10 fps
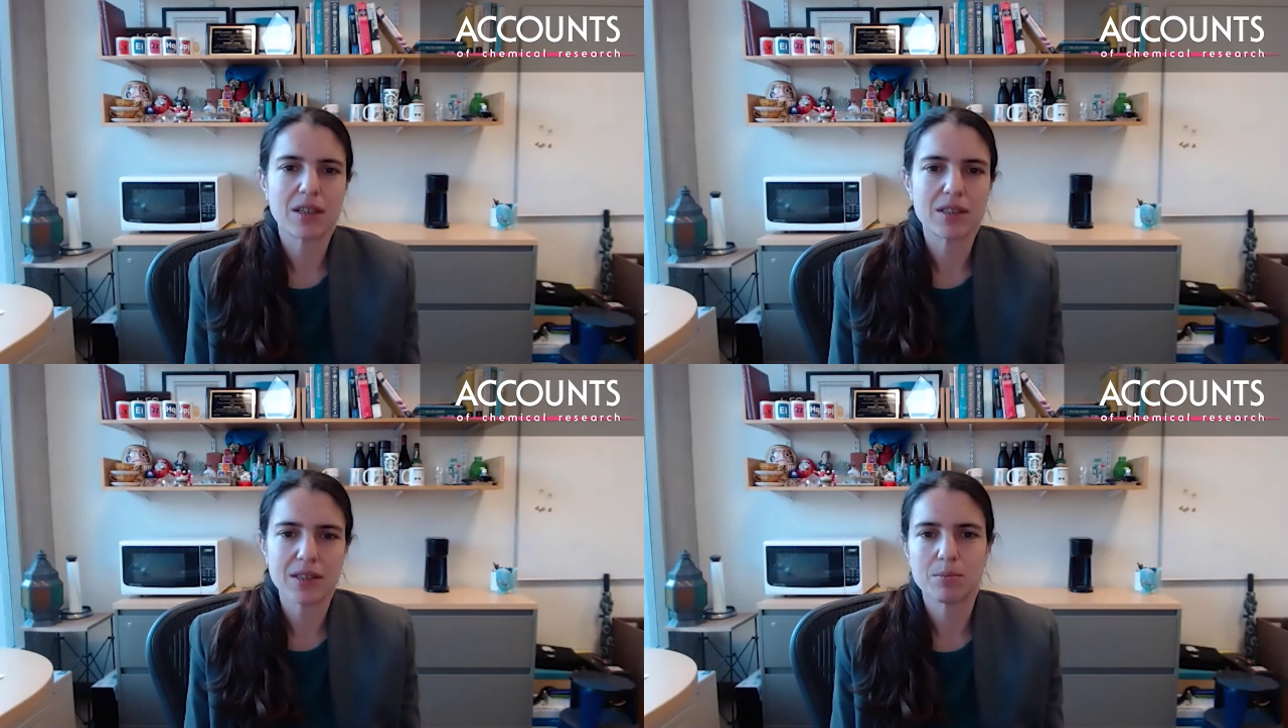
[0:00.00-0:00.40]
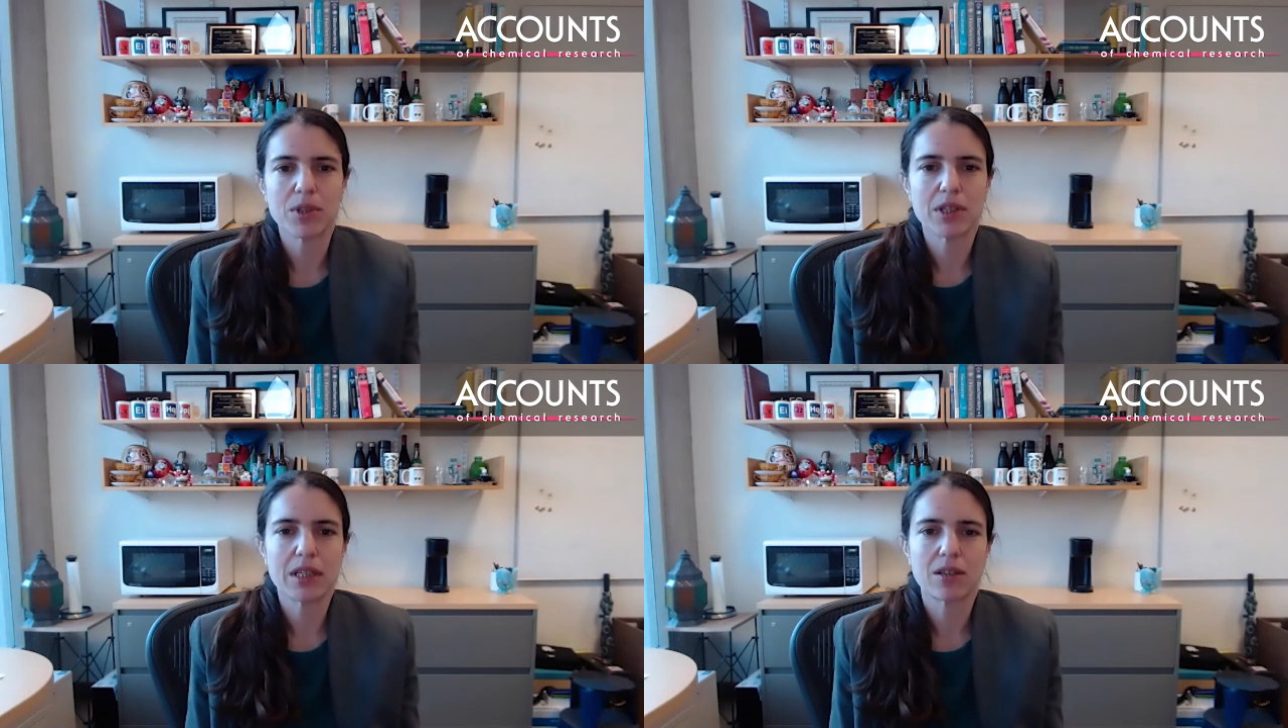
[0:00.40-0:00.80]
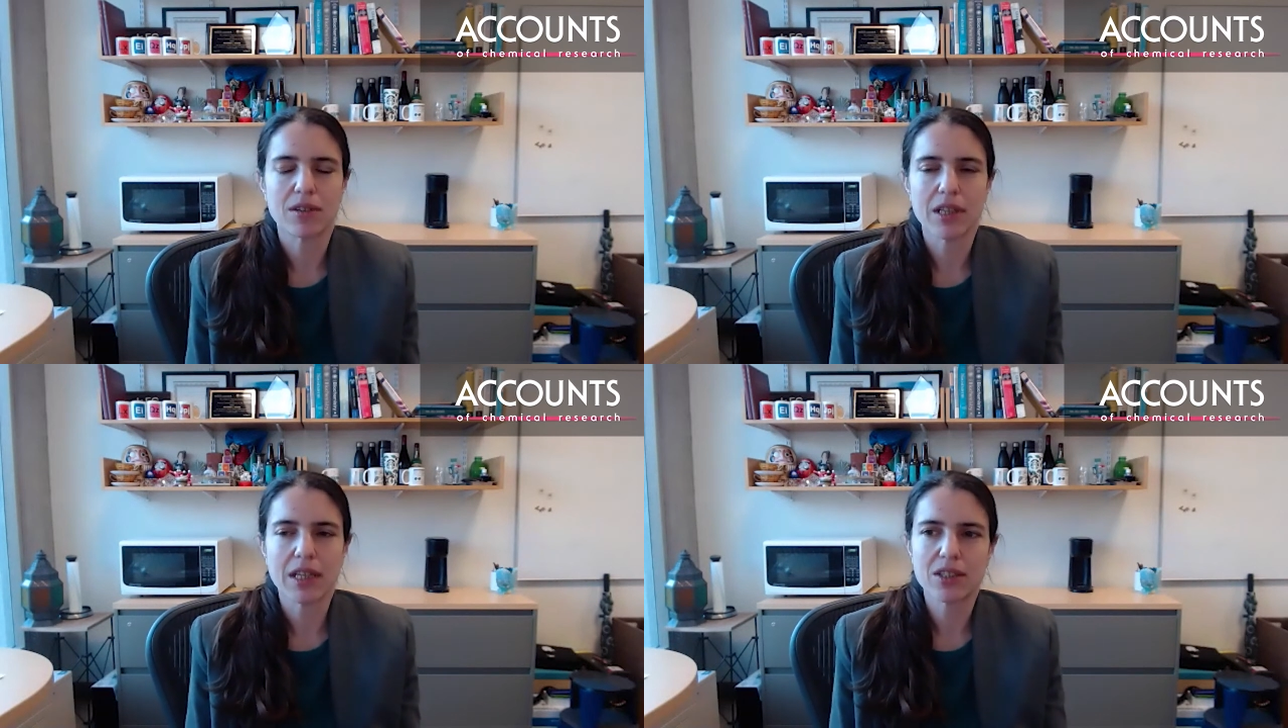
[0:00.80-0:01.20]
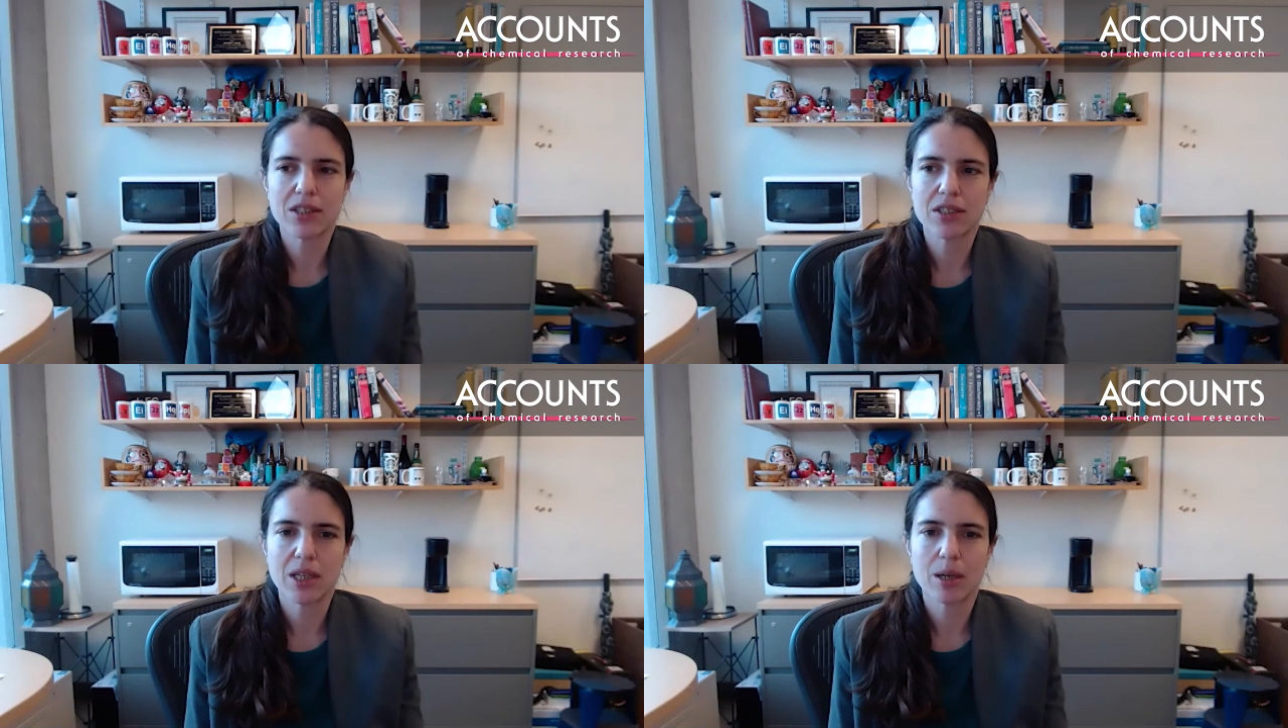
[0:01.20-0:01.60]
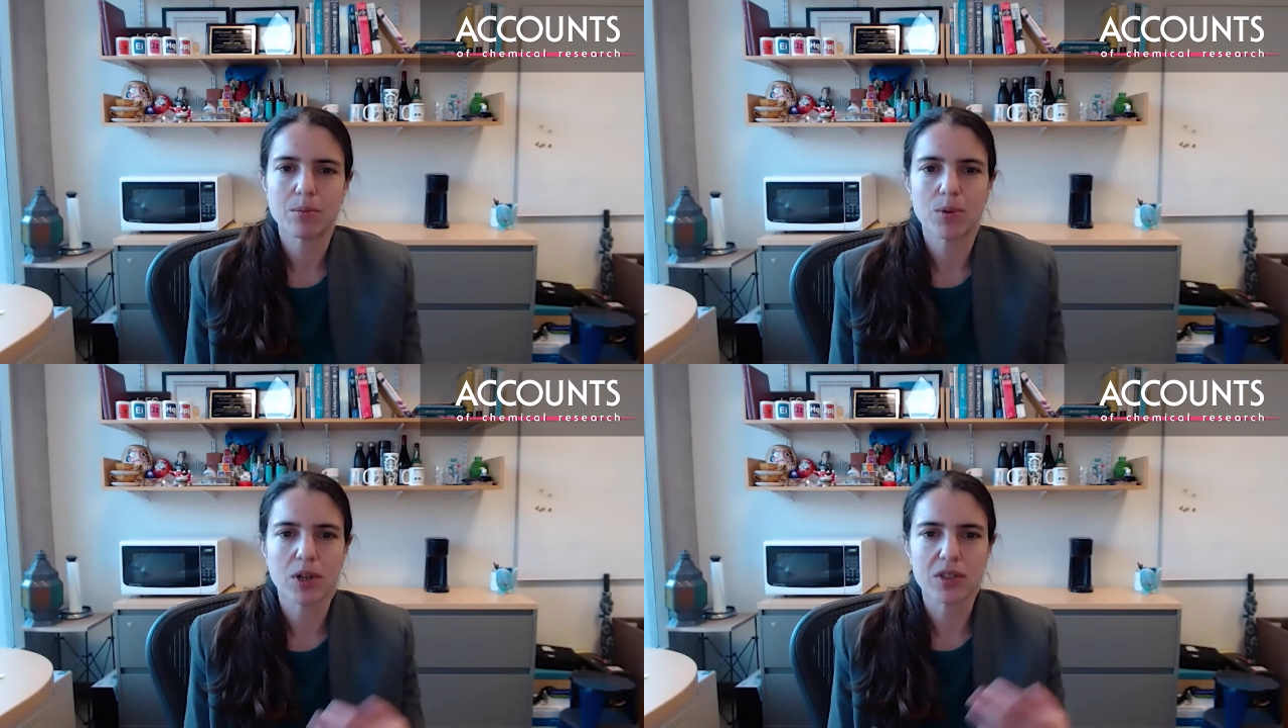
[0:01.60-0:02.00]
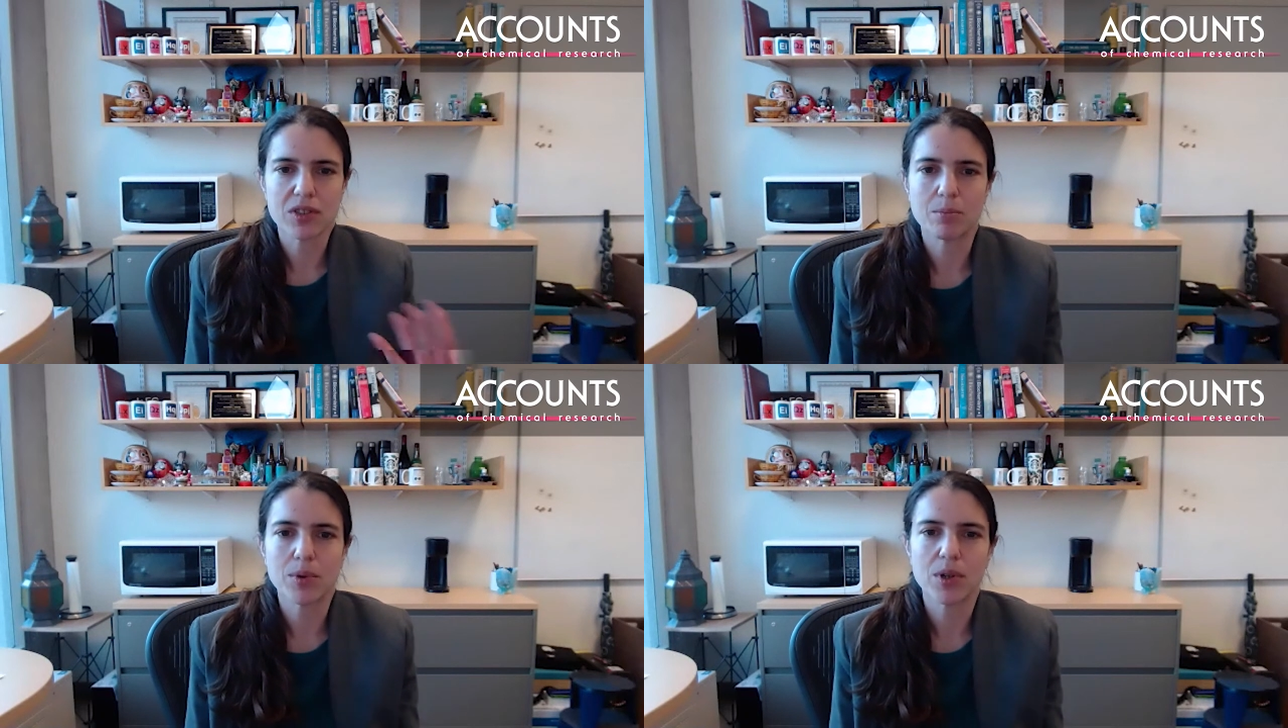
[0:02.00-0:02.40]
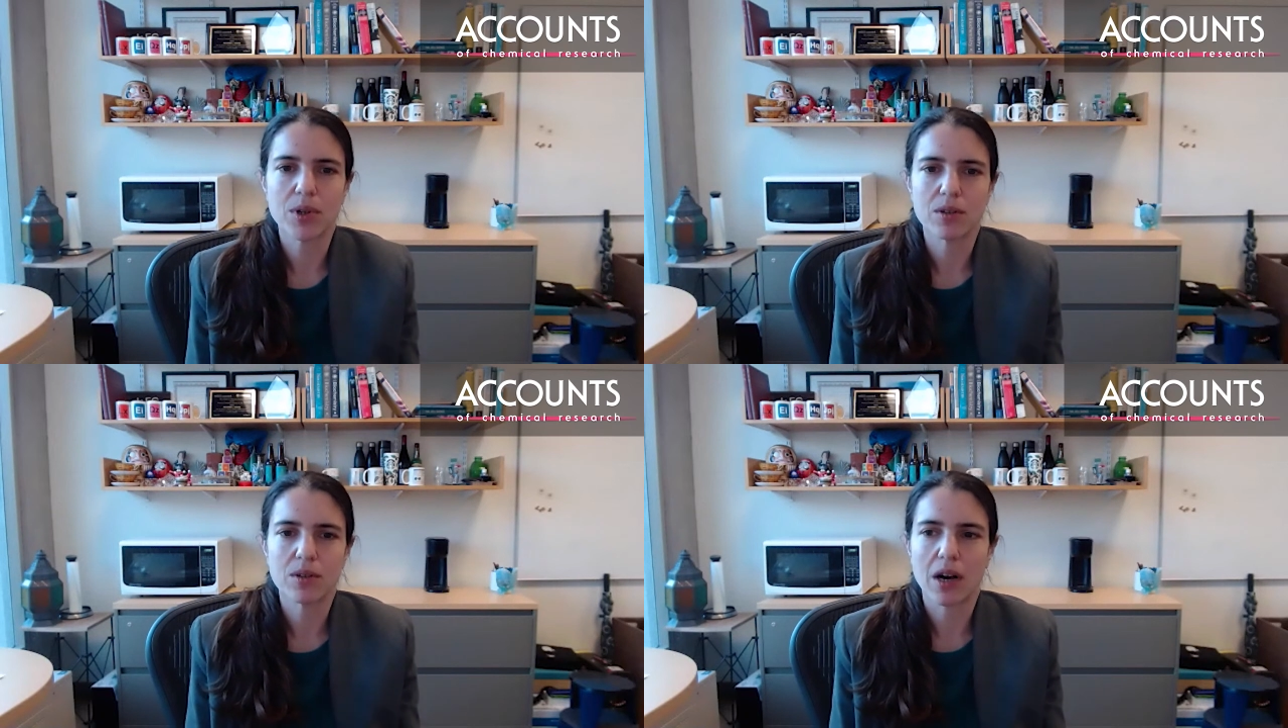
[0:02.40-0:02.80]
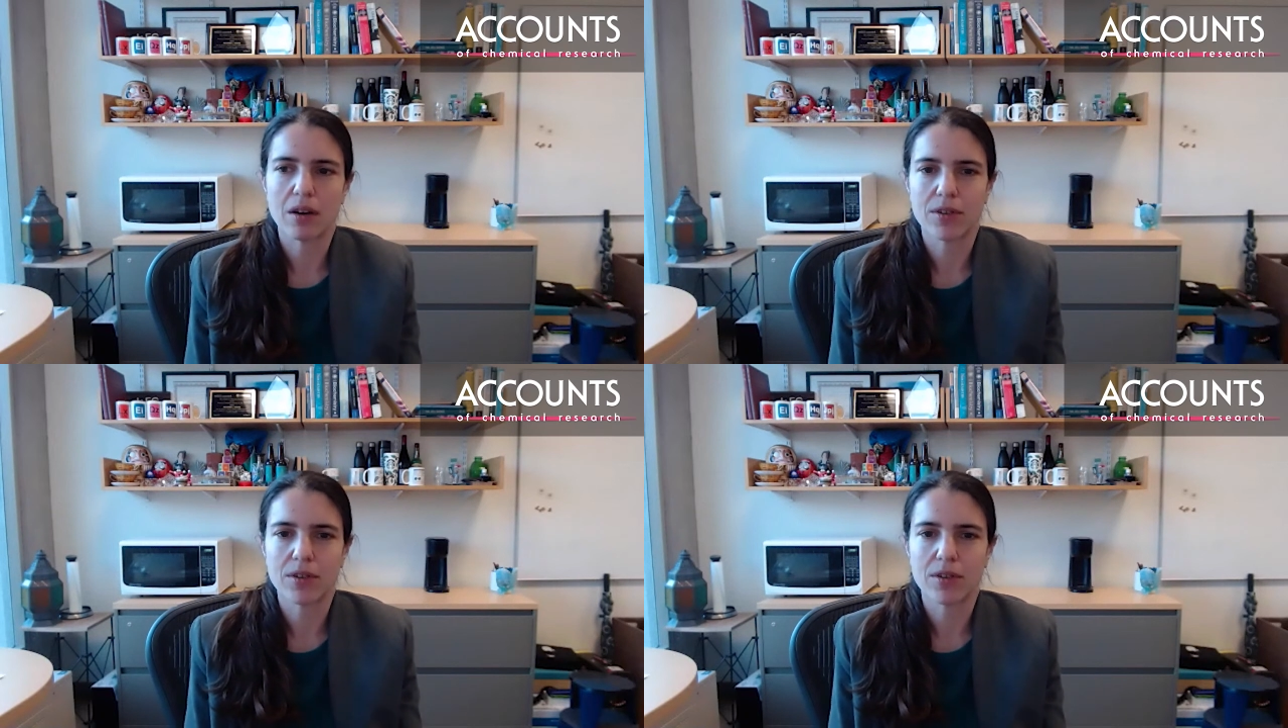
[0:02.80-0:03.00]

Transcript: a simple linear relationship or a simple uh,